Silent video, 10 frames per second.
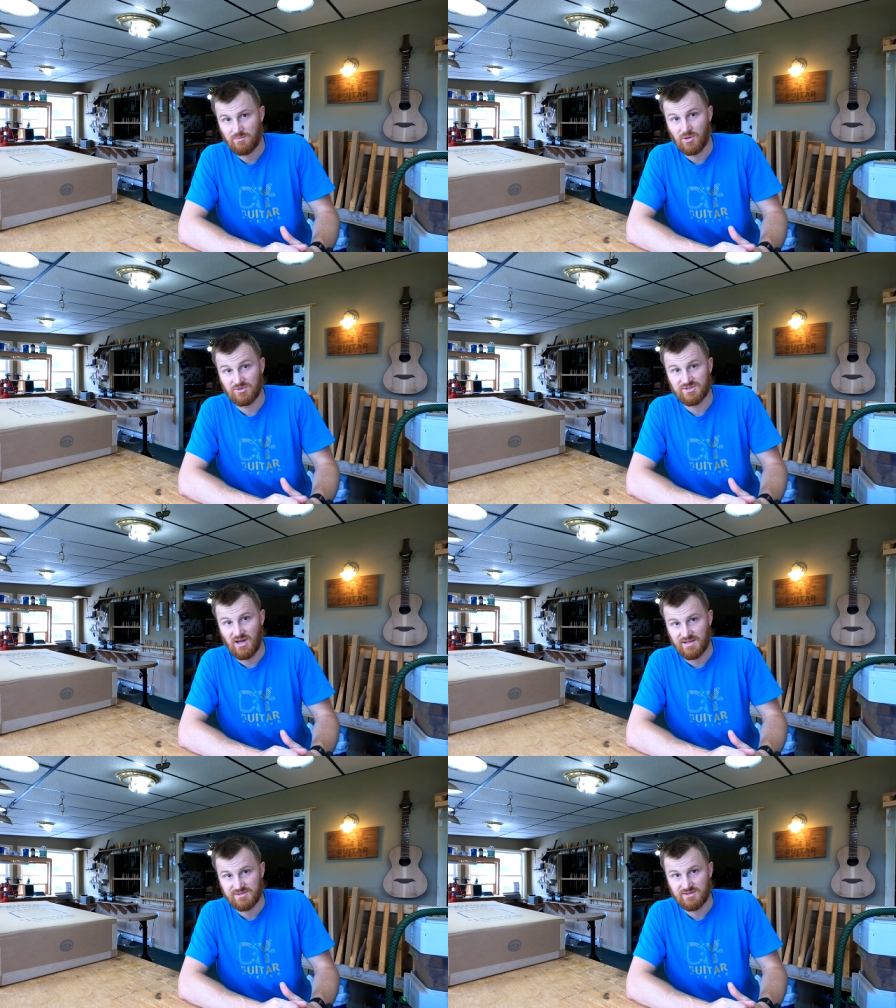build
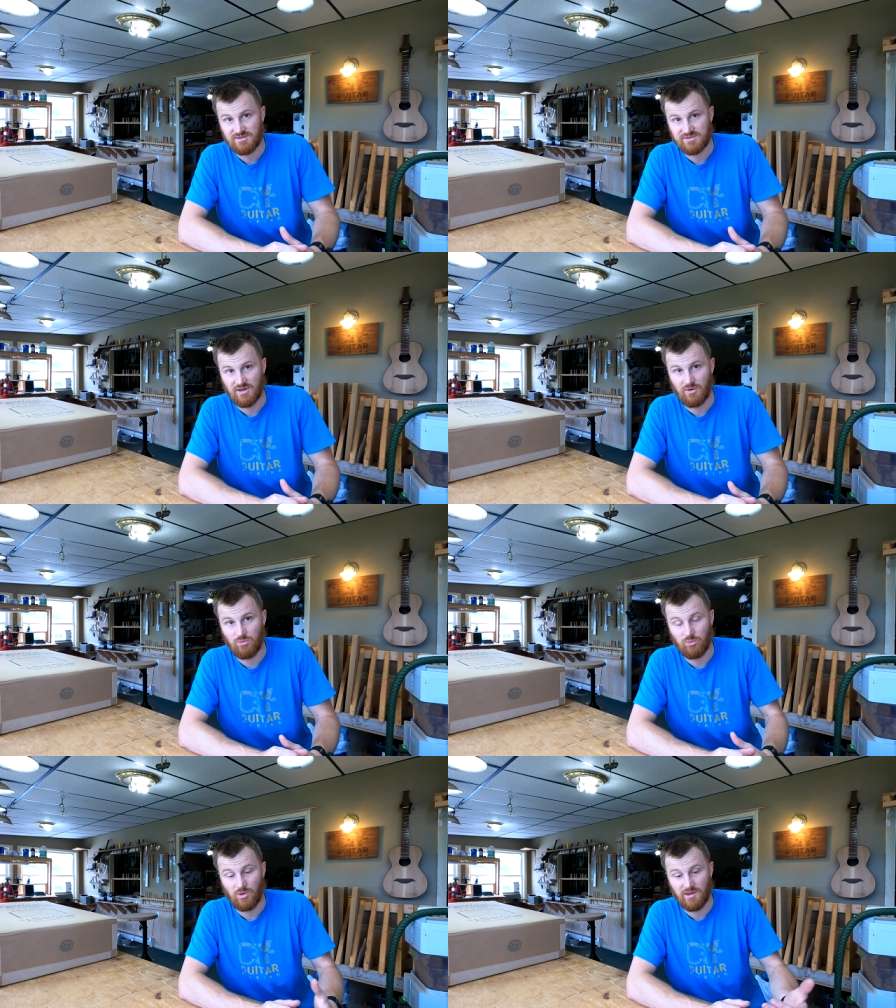slots. So
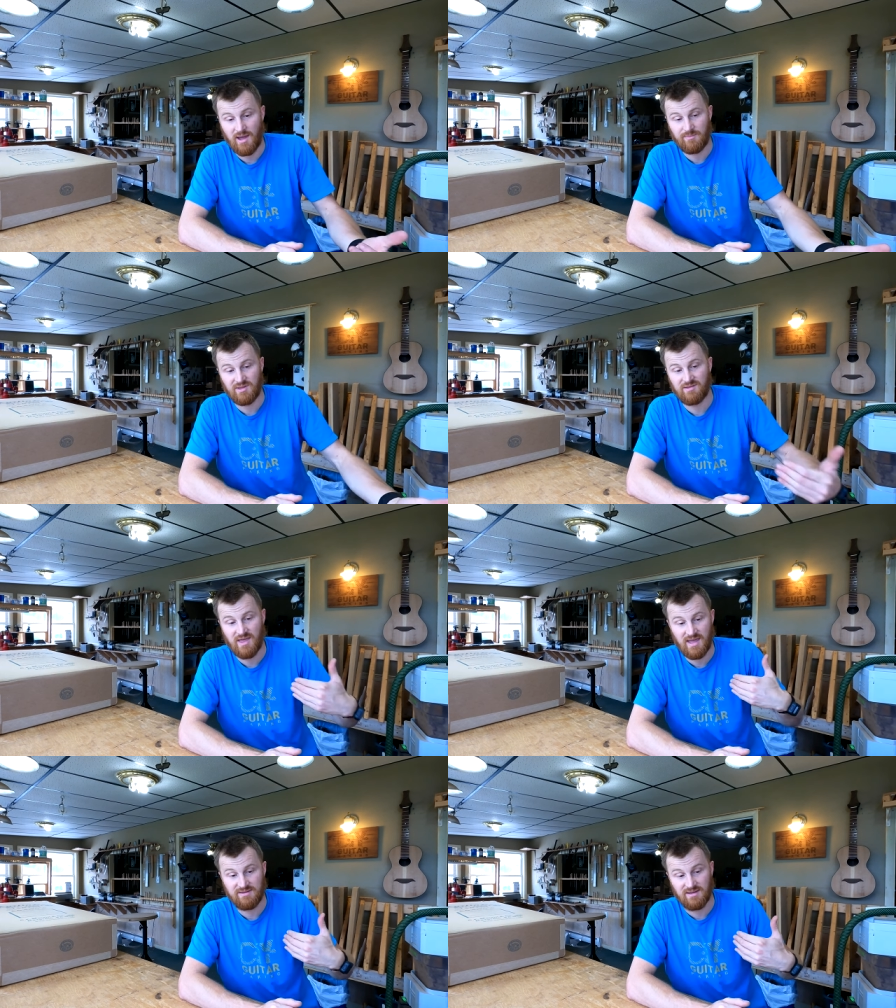what happens
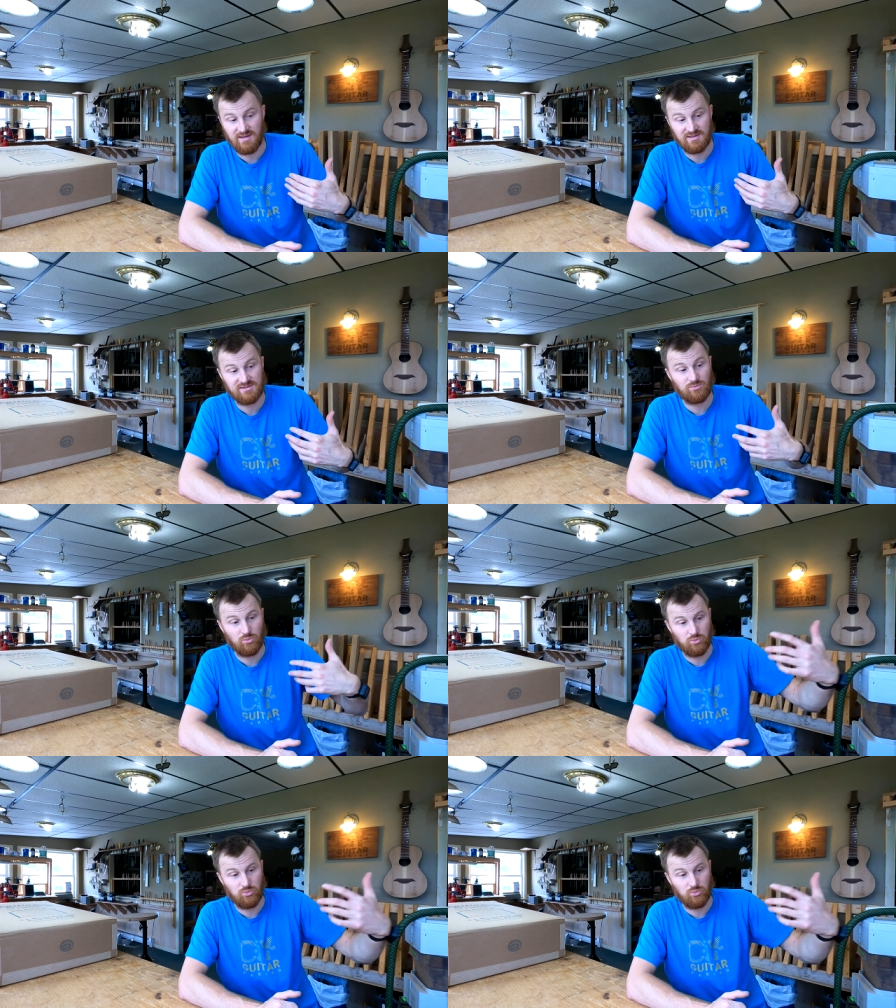then is